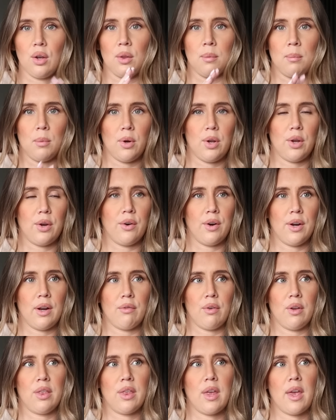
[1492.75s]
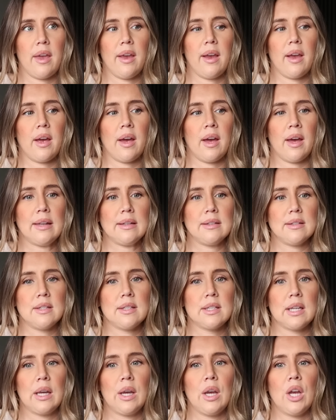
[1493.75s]
at the monitor and everything,
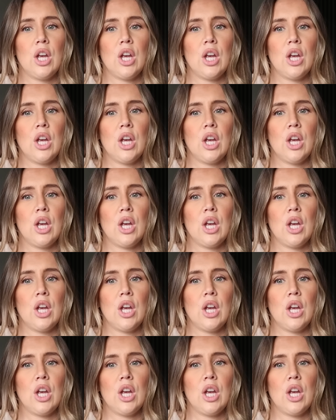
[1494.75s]
and